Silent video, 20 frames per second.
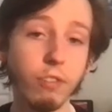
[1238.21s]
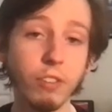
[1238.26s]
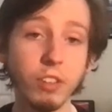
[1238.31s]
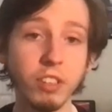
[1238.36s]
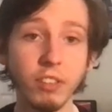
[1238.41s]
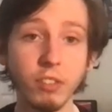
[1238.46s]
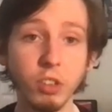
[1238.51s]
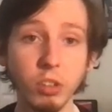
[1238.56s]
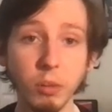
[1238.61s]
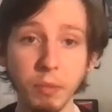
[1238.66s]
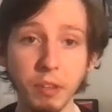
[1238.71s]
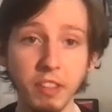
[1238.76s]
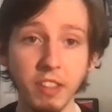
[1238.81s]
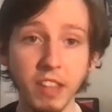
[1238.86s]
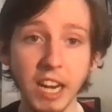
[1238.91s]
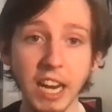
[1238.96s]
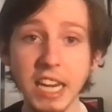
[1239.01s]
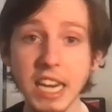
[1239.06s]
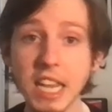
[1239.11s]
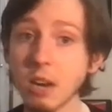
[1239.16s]
if it's ever something
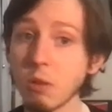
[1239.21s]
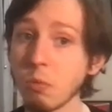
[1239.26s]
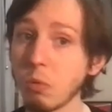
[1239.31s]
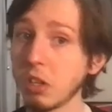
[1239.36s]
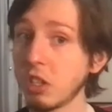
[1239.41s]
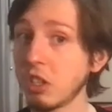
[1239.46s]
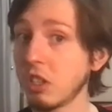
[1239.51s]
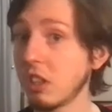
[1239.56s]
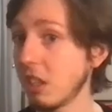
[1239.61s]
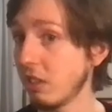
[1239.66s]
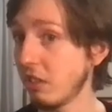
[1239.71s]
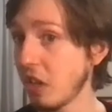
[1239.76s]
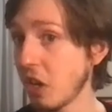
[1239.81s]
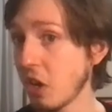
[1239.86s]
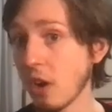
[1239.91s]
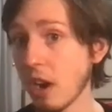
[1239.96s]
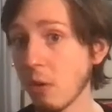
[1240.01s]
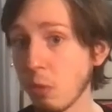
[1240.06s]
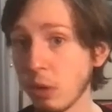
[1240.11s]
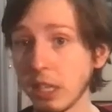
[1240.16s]
that I need, which this
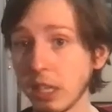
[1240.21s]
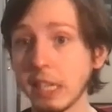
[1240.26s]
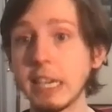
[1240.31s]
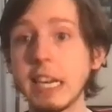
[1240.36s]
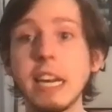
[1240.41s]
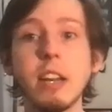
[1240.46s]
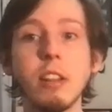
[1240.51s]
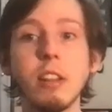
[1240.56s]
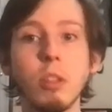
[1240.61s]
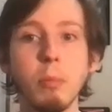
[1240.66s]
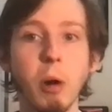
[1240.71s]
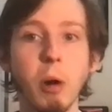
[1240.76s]
year I really needed the